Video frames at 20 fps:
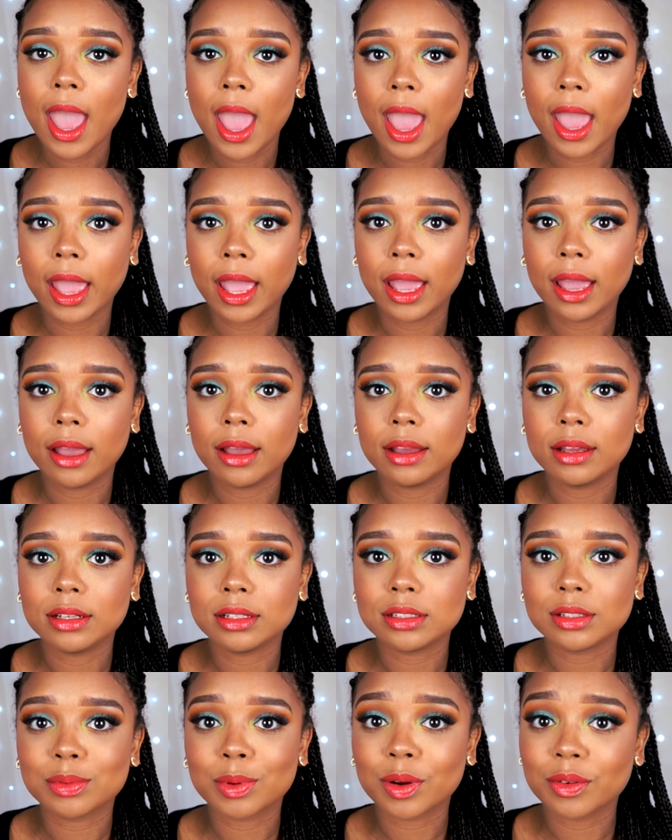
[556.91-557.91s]

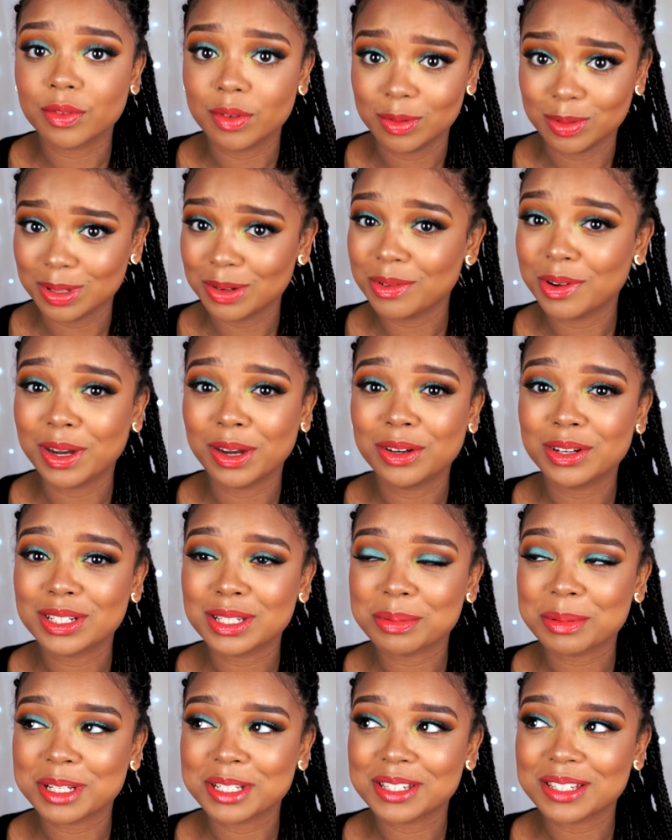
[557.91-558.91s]
and perfumes are very
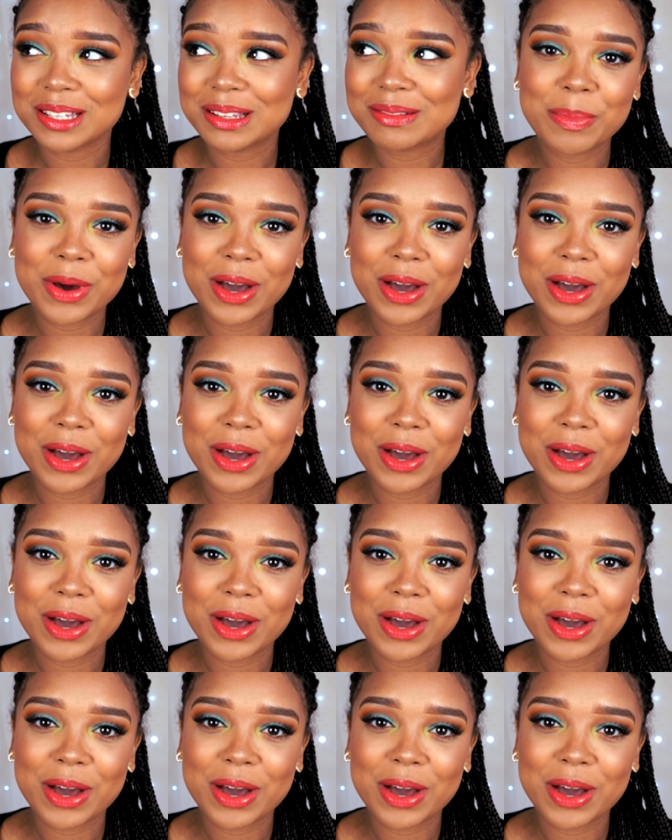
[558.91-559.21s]
expensive,